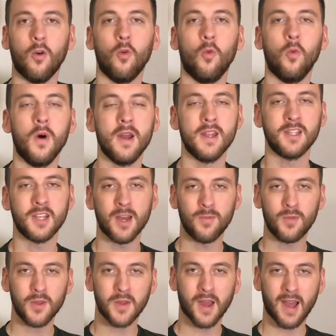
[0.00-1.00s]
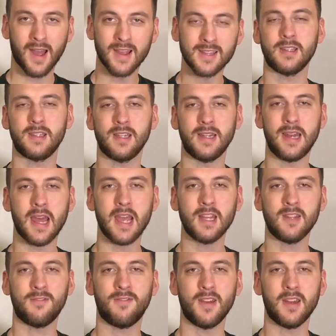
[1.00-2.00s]
What is up, you guys?
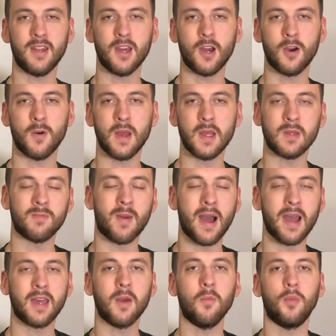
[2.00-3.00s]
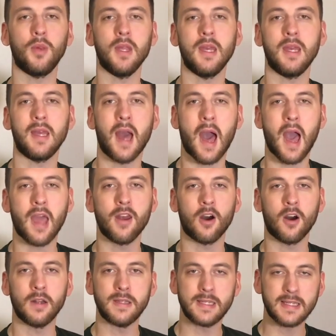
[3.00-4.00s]
Today's video is my complete guide
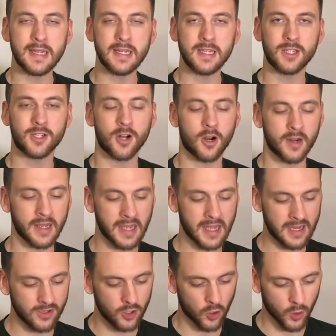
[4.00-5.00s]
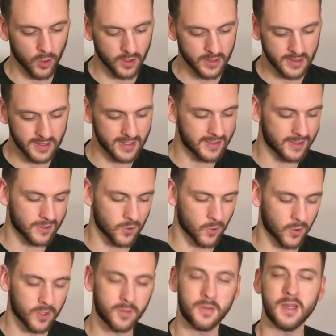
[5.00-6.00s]
on seed starting indoors. This is
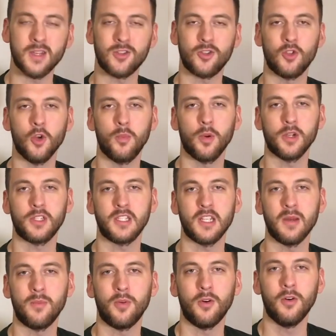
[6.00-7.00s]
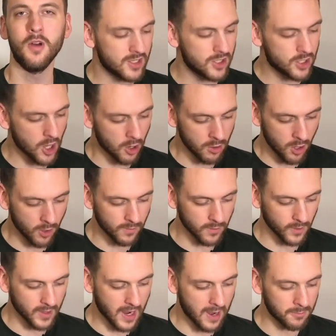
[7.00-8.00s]
going to be a super simple, don't
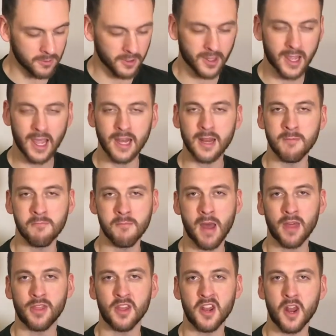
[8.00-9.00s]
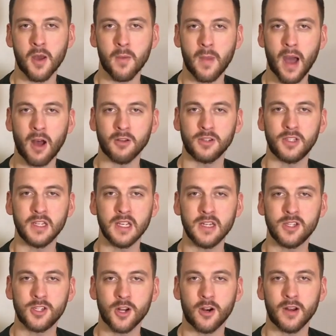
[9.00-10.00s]
overcomplicate it method about seed
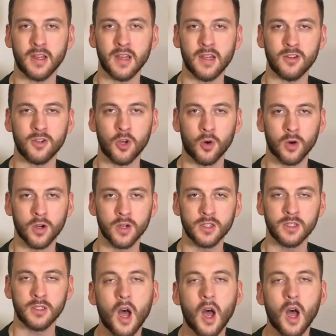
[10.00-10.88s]
starting indoors.